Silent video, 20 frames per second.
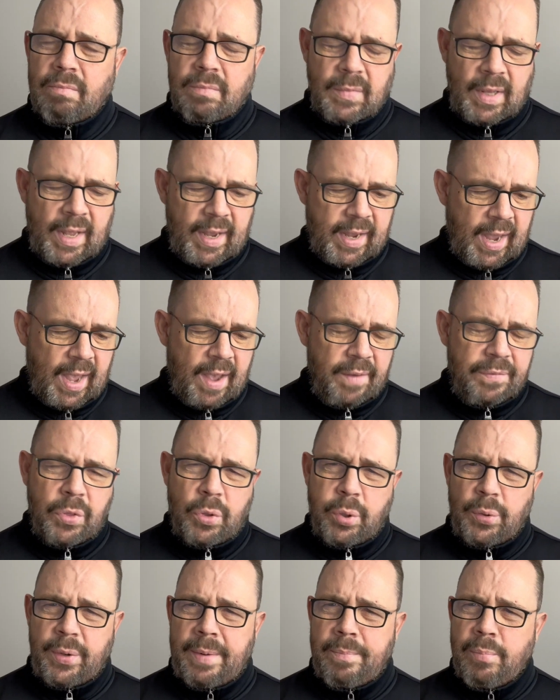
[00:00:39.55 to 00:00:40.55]
like I have
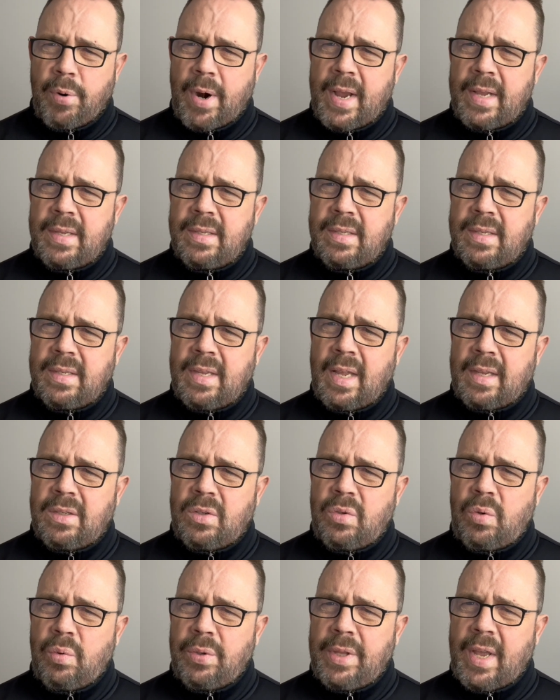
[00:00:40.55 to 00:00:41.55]
three brands
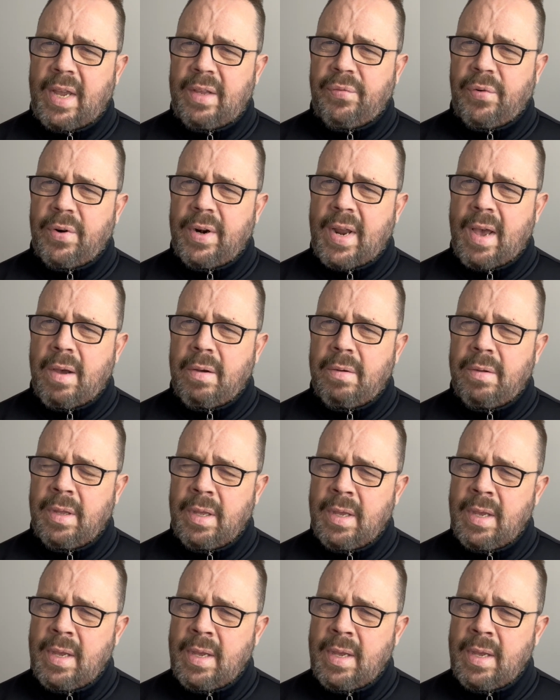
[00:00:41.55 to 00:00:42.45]
that do that for now.